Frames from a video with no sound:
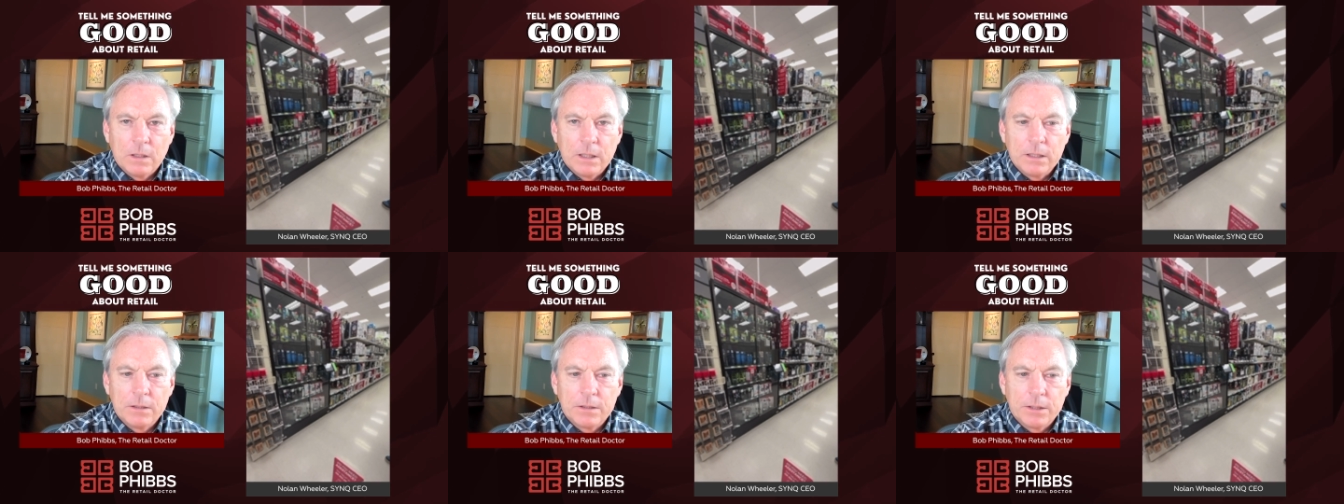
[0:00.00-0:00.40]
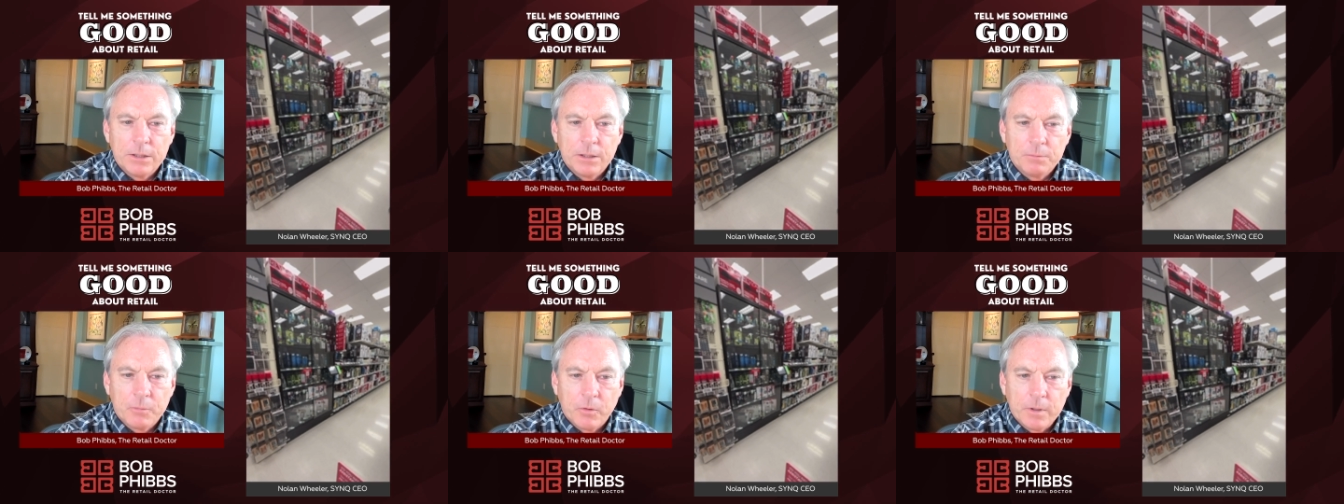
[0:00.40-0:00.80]
and to your
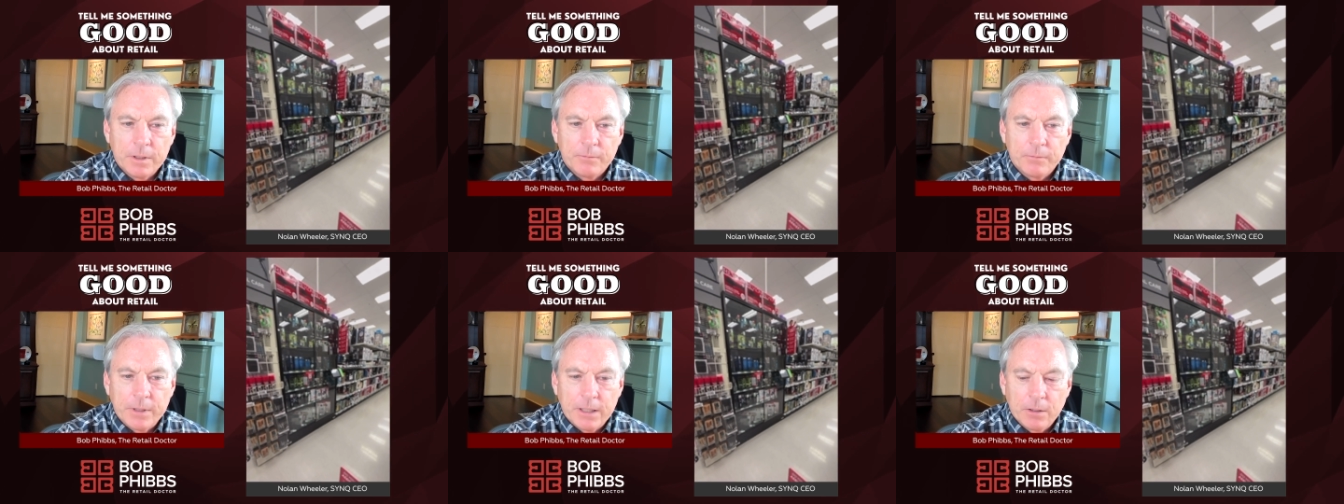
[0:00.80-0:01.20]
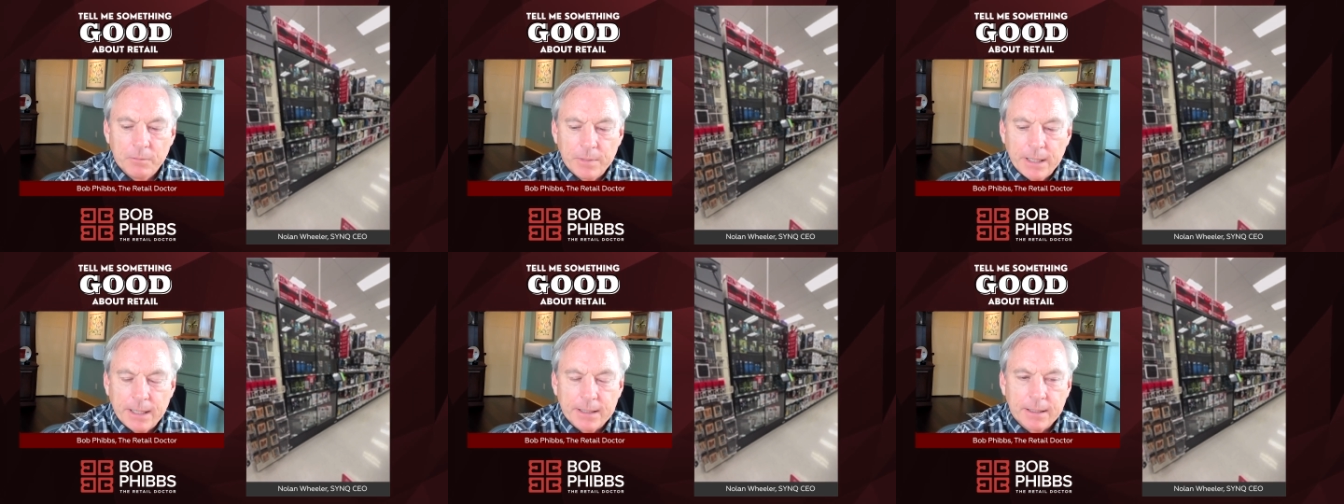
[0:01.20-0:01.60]
point, if we go
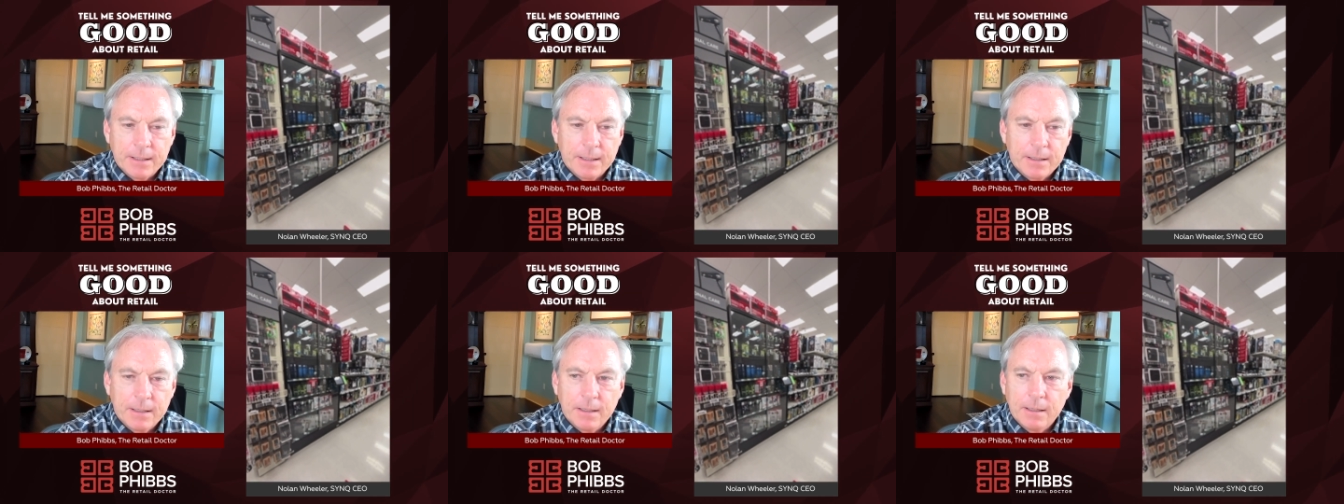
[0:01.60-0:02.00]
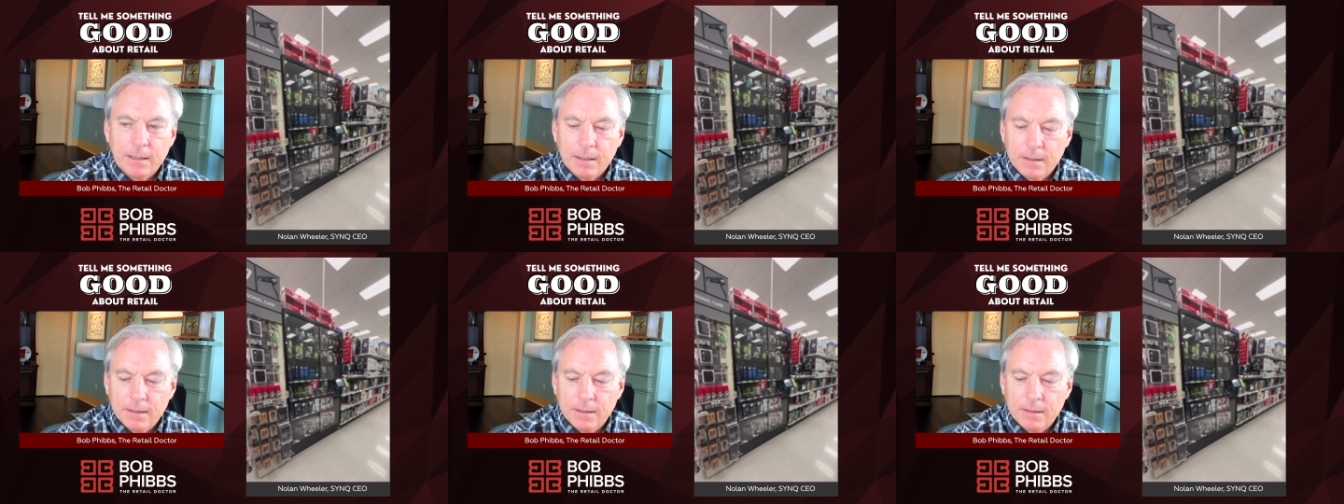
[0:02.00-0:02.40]
back and uh, uh,
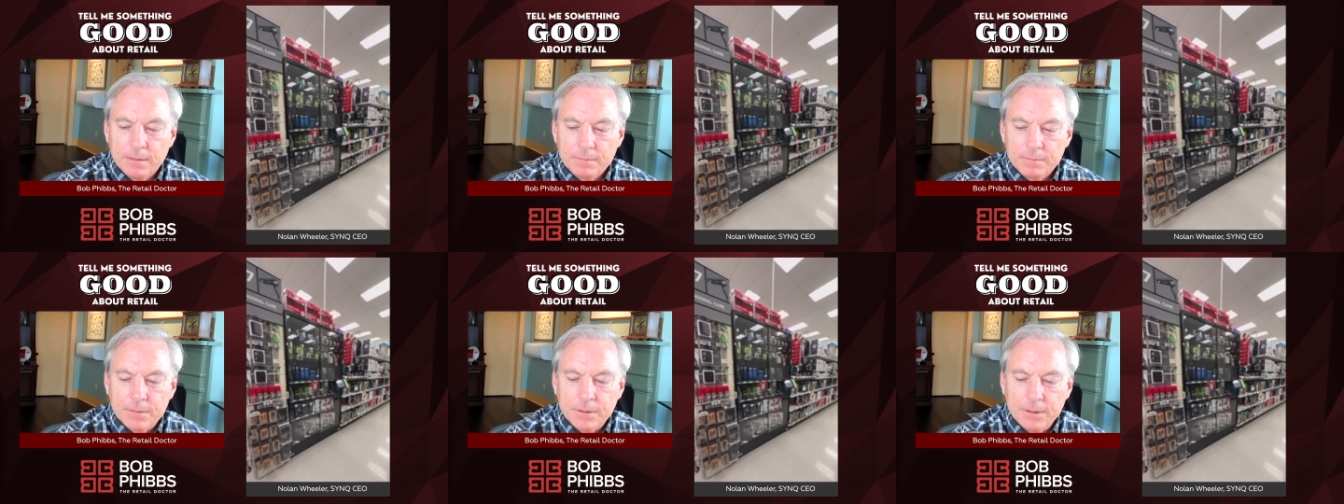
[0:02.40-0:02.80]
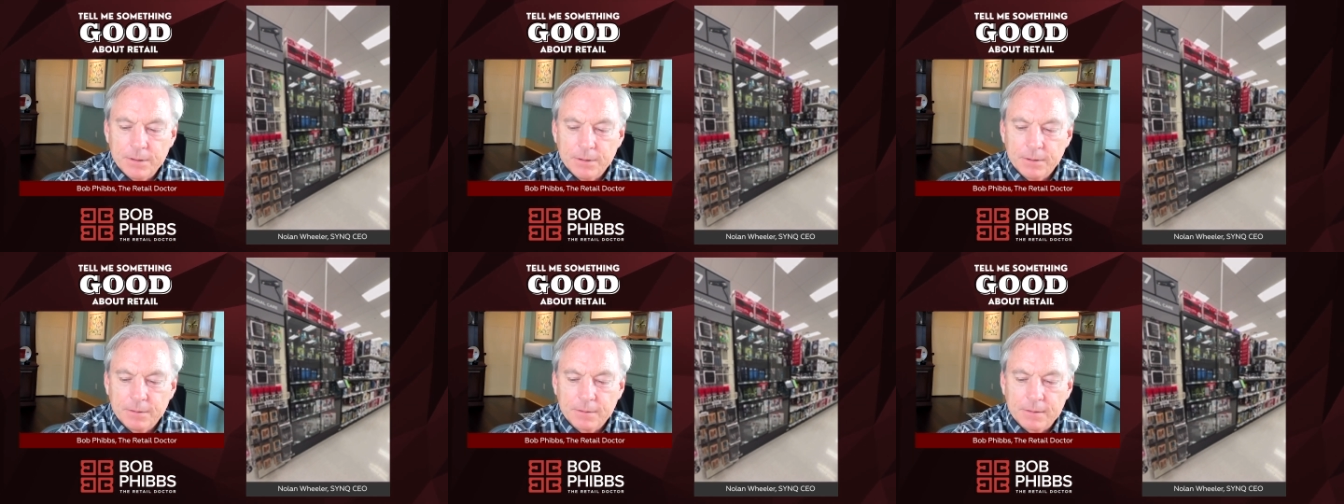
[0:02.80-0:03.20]
uh to
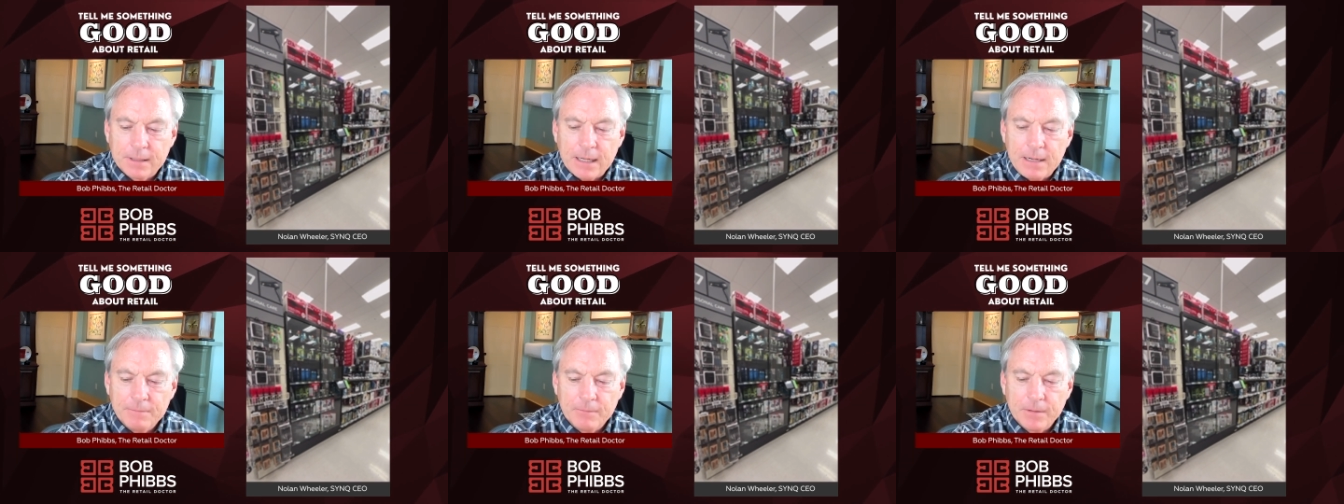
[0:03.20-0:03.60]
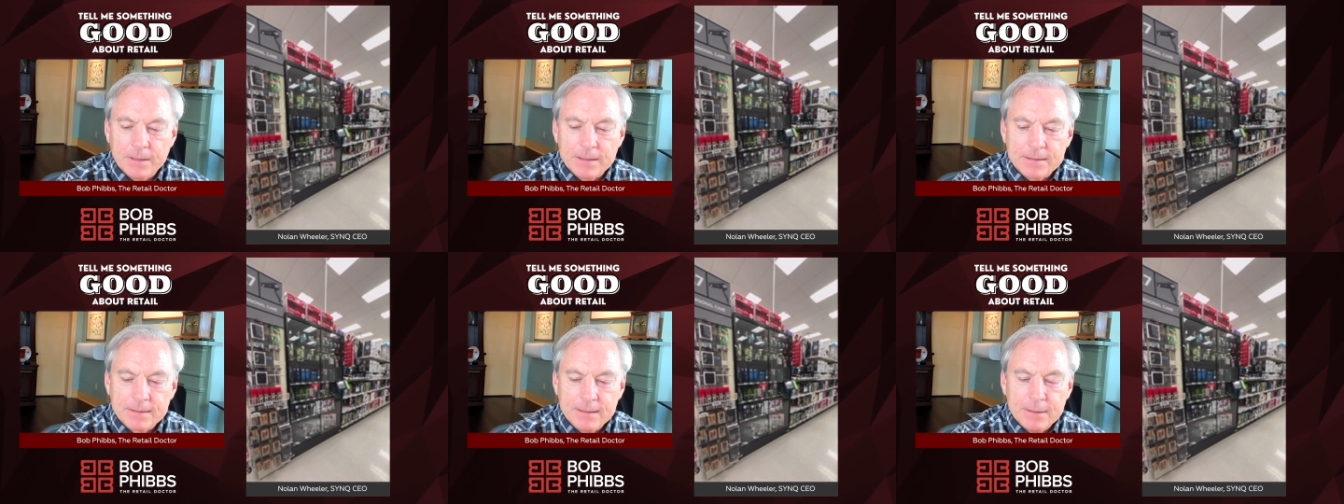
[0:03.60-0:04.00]
your
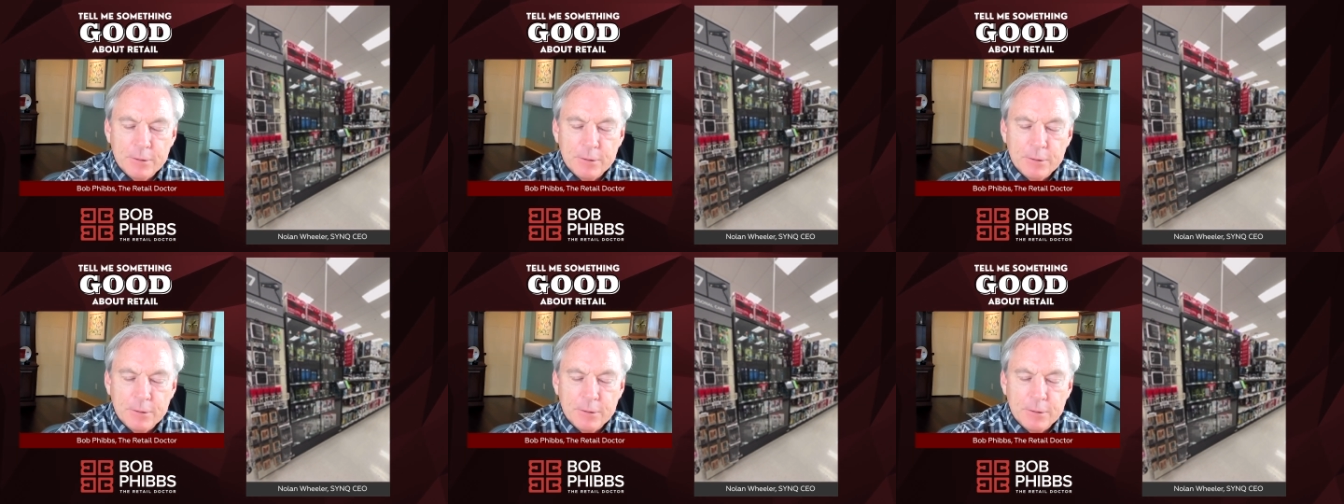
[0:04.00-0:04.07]
conference,